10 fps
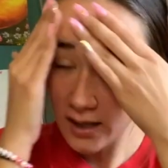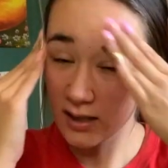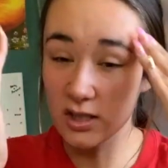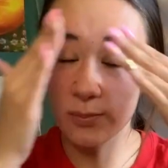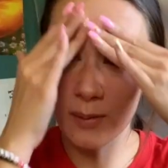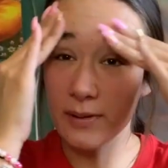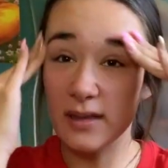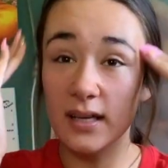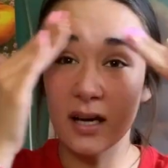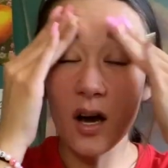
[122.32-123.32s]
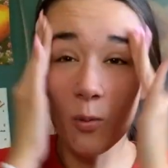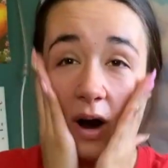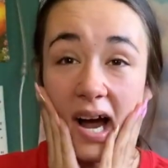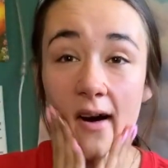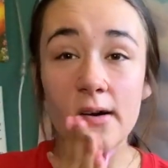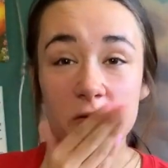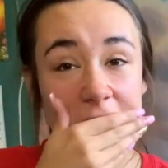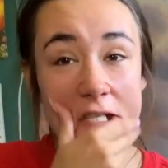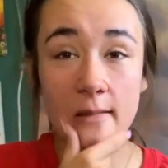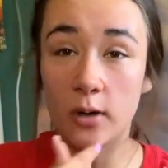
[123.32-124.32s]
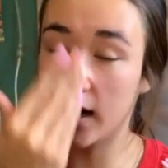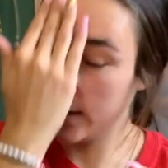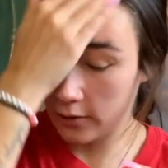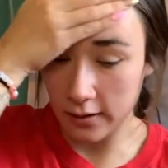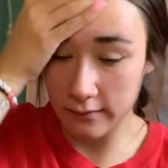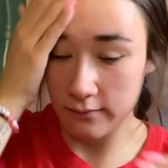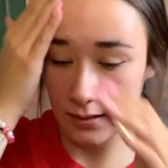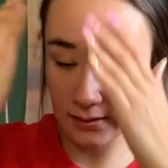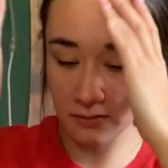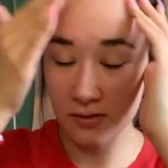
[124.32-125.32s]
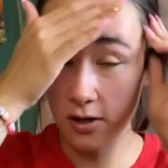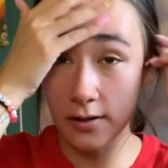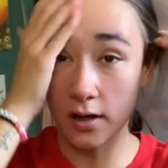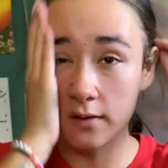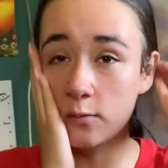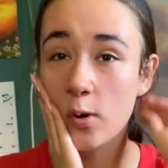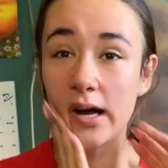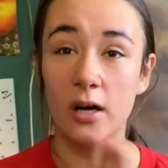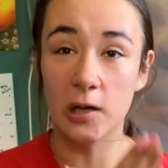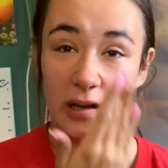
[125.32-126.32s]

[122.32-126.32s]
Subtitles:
So you're probably thinking, oh wow, she has primer, this is starting off well.